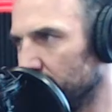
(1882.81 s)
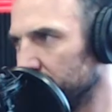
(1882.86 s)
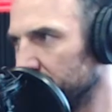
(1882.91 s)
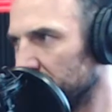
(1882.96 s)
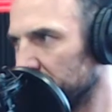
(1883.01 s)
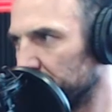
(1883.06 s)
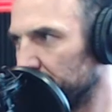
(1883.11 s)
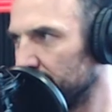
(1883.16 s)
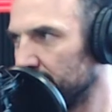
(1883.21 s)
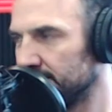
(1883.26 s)
a
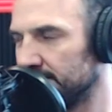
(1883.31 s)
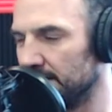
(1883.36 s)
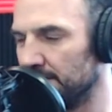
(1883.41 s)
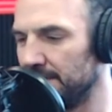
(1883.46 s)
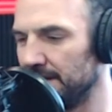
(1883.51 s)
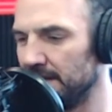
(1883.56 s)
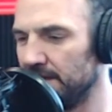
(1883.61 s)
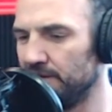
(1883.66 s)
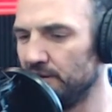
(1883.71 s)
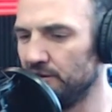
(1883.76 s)
judgment, isn't it? I
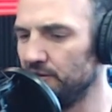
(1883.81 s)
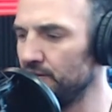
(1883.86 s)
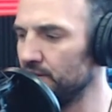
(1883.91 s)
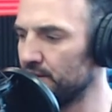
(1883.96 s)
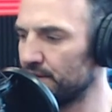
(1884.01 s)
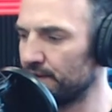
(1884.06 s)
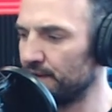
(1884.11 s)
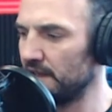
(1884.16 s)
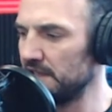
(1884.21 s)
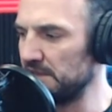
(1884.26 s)
mean, if you
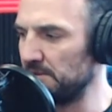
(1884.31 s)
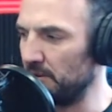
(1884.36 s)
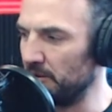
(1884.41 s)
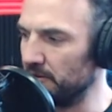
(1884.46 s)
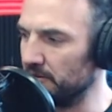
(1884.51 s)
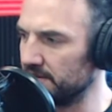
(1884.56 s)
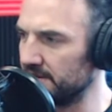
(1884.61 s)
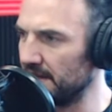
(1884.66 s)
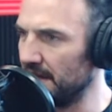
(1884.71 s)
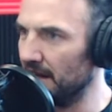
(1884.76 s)
use Facebook
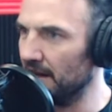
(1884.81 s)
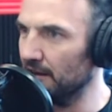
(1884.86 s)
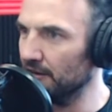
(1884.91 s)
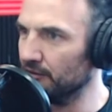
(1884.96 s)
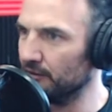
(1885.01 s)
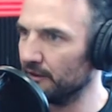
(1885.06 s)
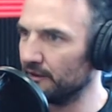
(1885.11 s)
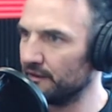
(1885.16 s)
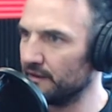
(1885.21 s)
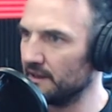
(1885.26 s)

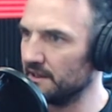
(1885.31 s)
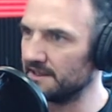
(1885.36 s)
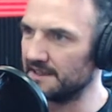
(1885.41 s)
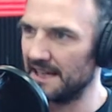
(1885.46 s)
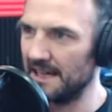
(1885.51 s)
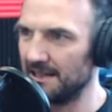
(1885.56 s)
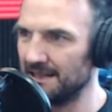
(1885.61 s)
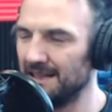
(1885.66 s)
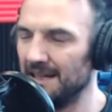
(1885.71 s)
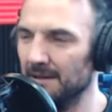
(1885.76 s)
yourself, with the first
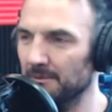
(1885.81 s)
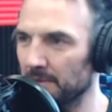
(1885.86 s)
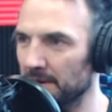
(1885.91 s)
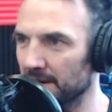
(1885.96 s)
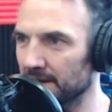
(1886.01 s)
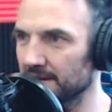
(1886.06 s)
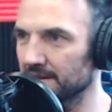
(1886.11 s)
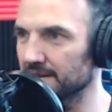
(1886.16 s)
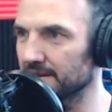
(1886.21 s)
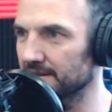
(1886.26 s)
ad
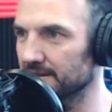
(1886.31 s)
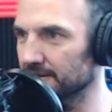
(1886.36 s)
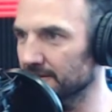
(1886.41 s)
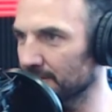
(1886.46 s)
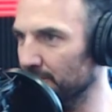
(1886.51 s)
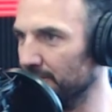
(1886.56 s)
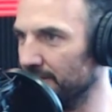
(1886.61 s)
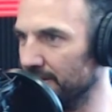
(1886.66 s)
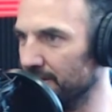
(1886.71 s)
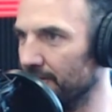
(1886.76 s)
campaigns you do are
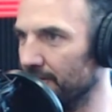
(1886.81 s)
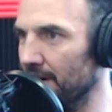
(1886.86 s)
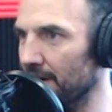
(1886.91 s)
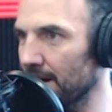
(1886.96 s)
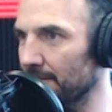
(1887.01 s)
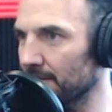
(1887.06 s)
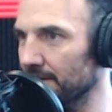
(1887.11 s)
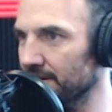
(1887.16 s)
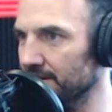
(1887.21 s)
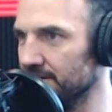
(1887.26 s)
pretty
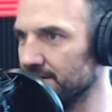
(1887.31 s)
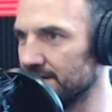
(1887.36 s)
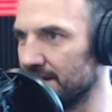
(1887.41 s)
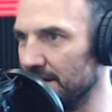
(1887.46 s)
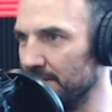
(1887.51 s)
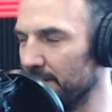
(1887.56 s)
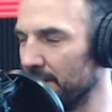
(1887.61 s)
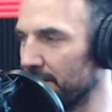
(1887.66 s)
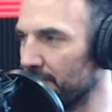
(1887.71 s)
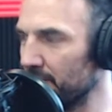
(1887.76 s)
crap, and you just
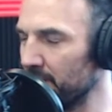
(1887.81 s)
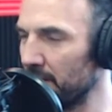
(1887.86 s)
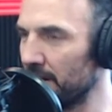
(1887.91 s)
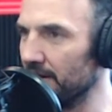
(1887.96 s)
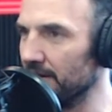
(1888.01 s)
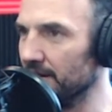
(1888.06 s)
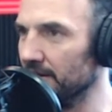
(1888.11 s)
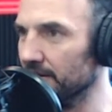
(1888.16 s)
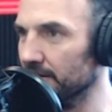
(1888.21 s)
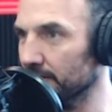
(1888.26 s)
get better and
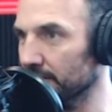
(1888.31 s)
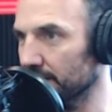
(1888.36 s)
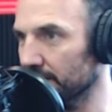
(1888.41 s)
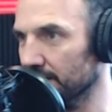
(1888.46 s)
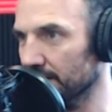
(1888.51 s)
better, don't you?